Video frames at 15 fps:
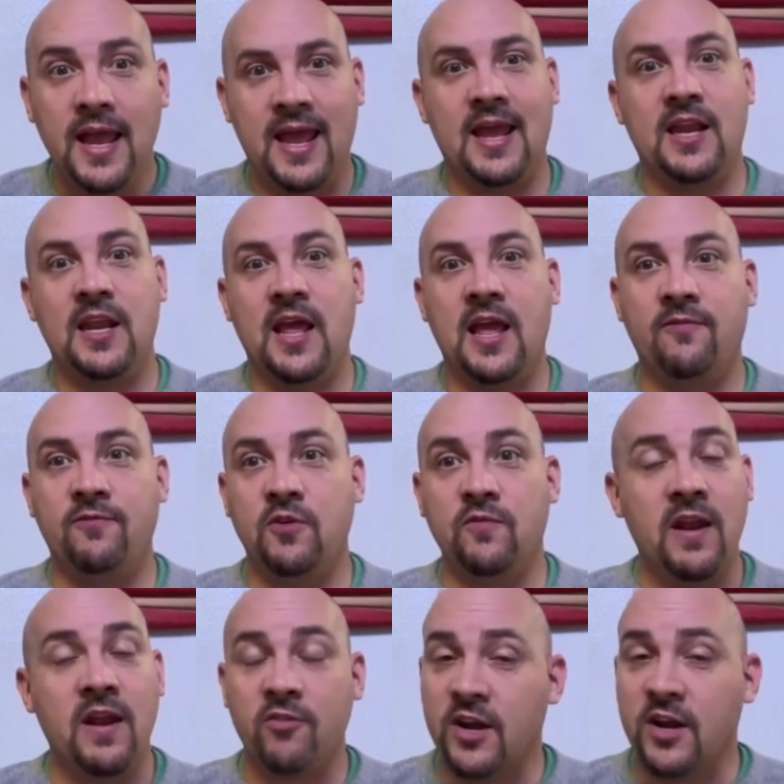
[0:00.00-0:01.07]
And if
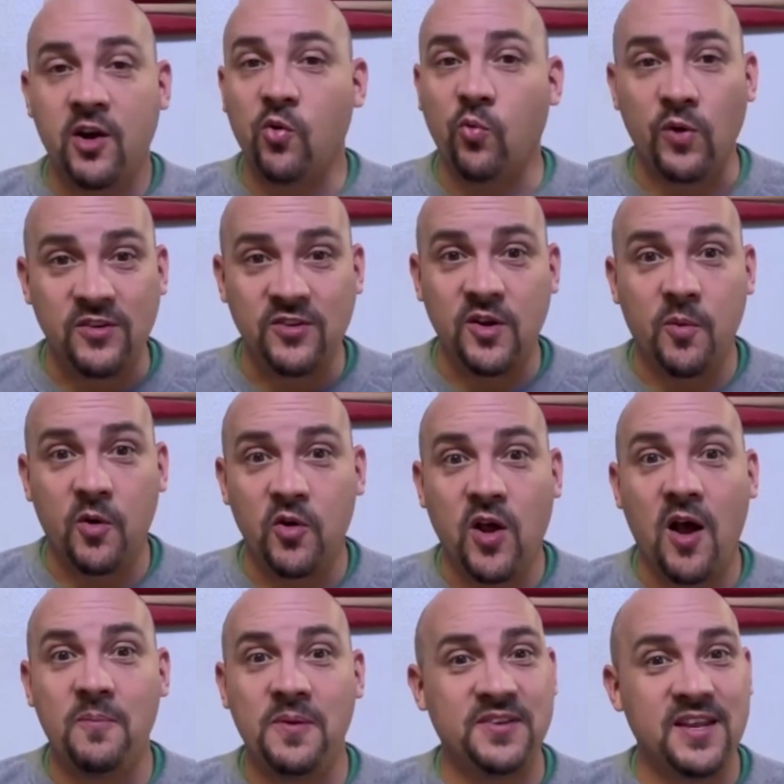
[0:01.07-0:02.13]
you've never done a reasonable
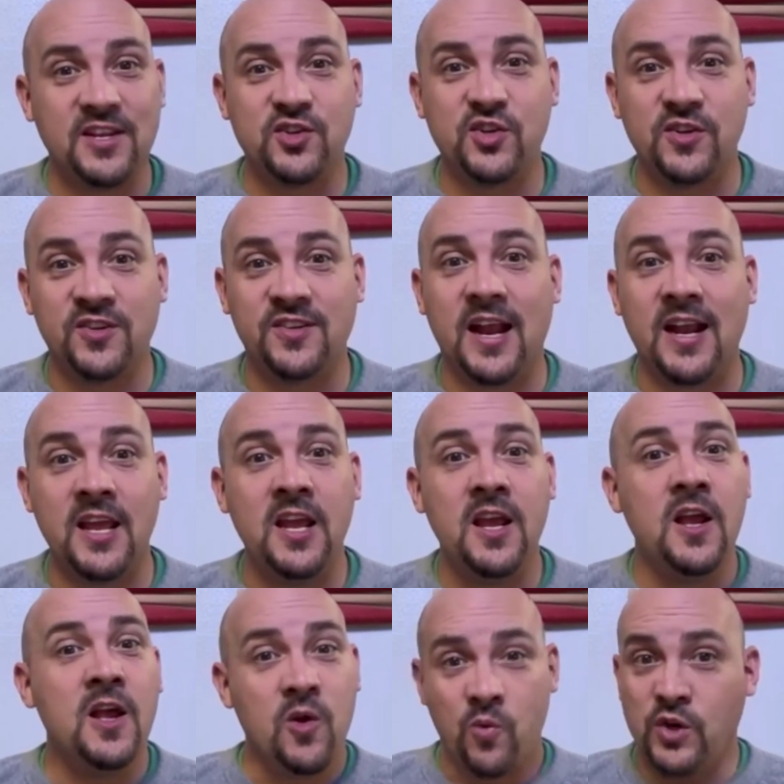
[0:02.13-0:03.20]
compensation
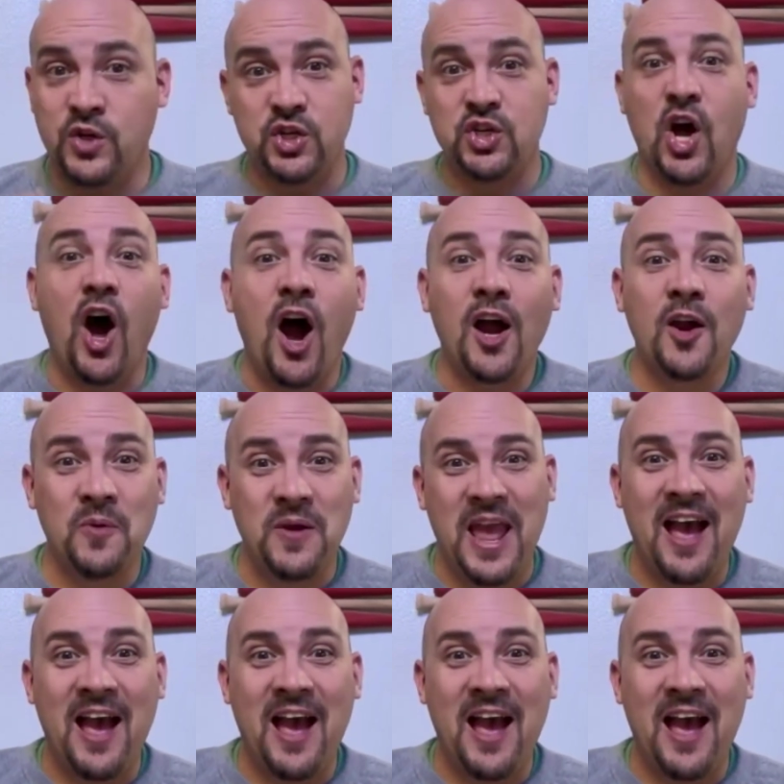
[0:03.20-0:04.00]
study, we should talk.